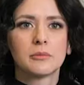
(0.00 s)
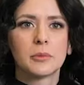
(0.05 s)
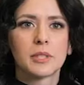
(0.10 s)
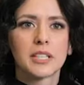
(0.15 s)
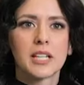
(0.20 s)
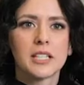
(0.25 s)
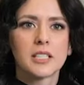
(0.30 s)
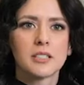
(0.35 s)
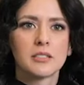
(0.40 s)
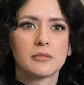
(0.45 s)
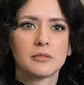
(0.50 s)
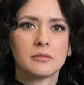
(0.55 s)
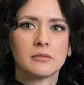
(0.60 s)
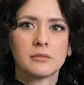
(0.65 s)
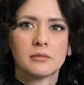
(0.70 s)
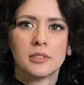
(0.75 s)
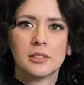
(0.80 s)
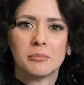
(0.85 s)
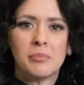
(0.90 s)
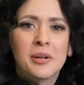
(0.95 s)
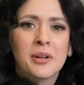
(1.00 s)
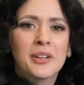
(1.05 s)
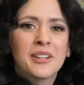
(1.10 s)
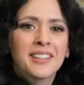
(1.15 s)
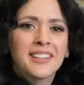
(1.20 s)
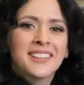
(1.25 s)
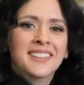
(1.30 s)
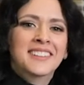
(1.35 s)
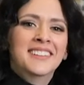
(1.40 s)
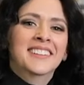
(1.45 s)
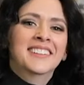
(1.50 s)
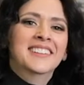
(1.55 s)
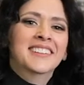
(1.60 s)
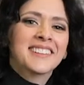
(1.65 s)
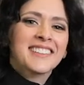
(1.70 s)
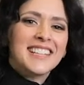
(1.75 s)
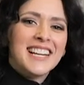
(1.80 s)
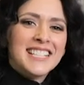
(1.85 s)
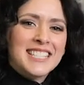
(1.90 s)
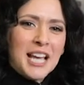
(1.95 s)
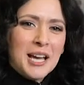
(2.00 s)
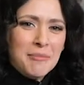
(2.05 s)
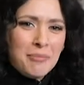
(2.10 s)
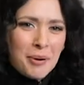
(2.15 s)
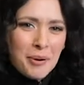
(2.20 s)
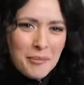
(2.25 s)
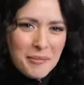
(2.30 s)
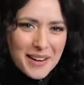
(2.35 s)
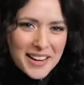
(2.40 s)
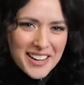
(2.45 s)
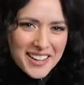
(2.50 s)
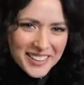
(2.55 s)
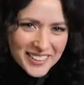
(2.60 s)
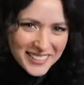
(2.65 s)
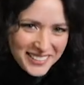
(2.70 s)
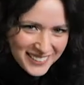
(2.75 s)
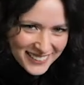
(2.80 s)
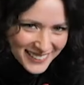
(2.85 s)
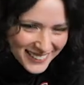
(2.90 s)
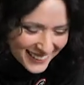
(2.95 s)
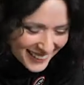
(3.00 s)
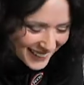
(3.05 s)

What did I do? Premier. Did I say premiere?